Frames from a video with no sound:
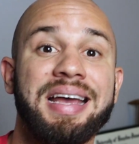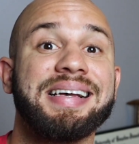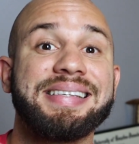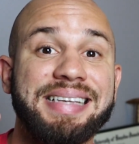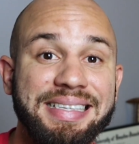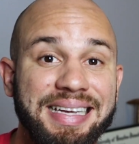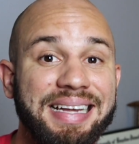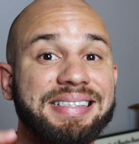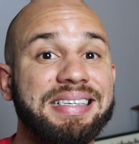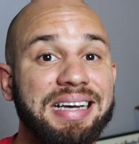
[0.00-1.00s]
Since
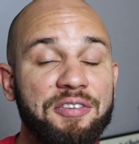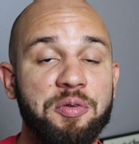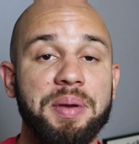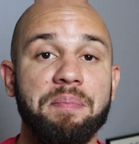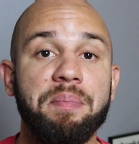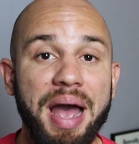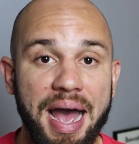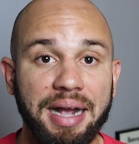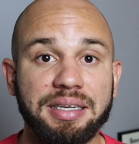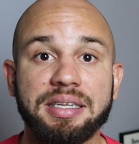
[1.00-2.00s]
it's government backed,